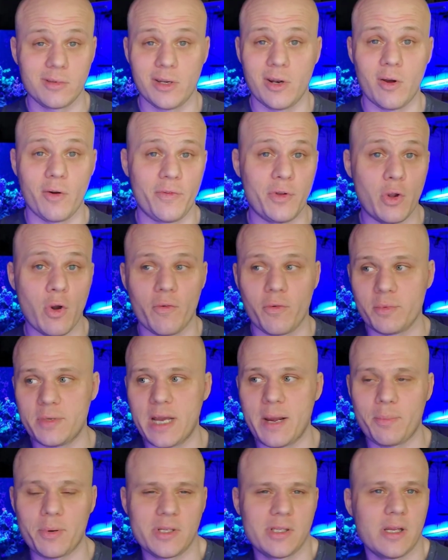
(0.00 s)
You know, if you go from
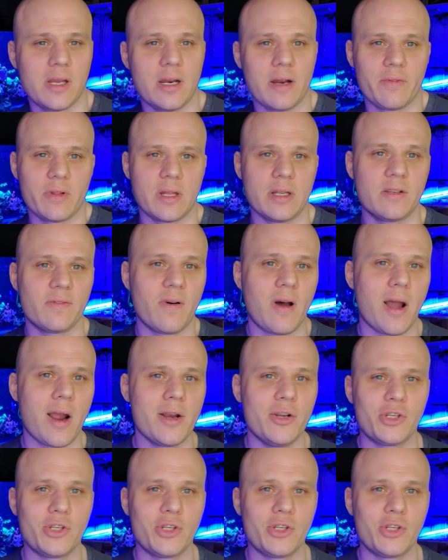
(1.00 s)
10%, everything's fine.